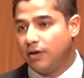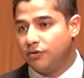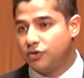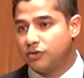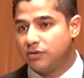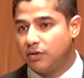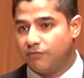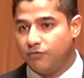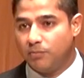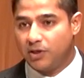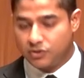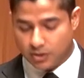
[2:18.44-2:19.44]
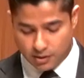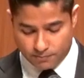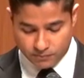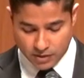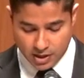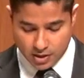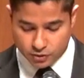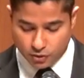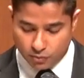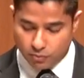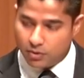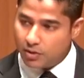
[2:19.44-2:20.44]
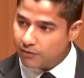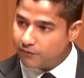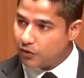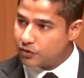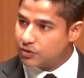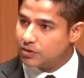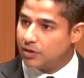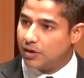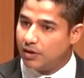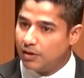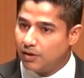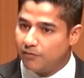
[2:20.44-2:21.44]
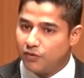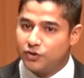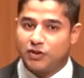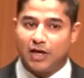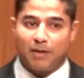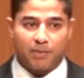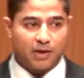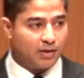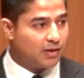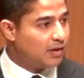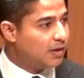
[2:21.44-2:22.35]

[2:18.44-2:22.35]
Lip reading: just a few months ago. So first topic,